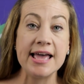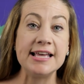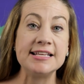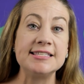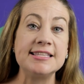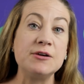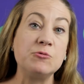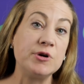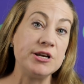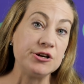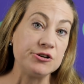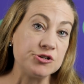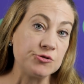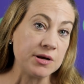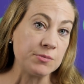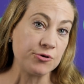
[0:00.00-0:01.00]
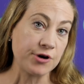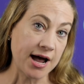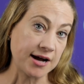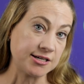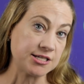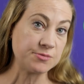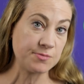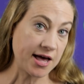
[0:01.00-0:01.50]
is that when you're doing
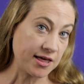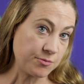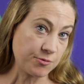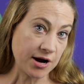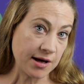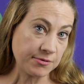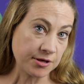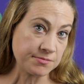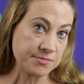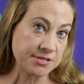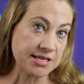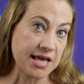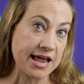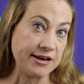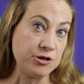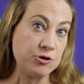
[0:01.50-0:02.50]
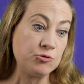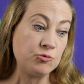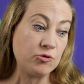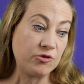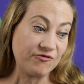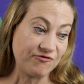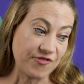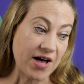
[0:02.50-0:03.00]
practice math problems and
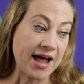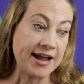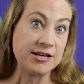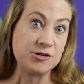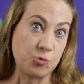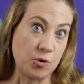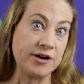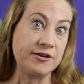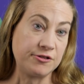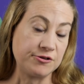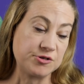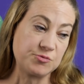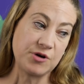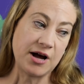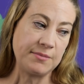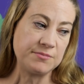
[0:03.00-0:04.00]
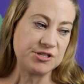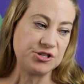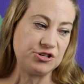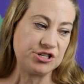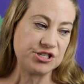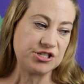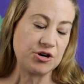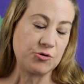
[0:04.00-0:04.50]
you find one of those problems
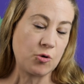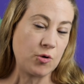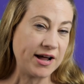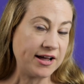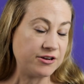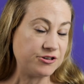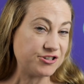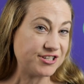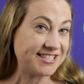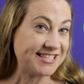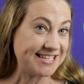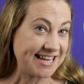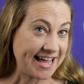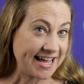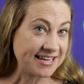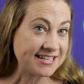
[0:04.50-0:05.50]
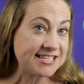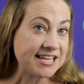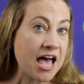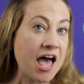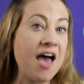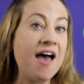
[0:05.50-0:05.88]
you just don't quite understand,